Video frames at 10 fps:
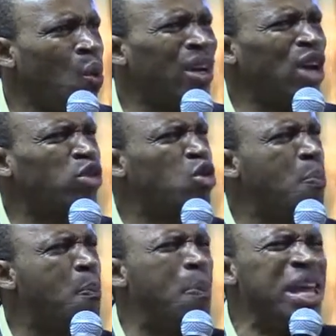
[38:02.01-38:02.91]
without you
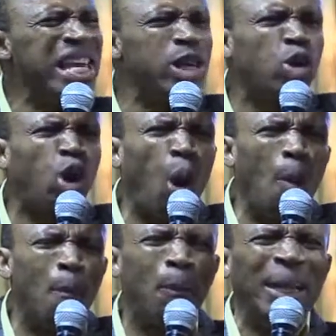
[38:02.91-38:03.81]
being
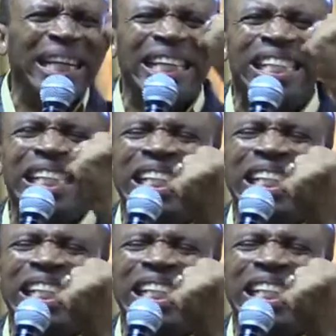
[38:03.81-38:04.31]
completely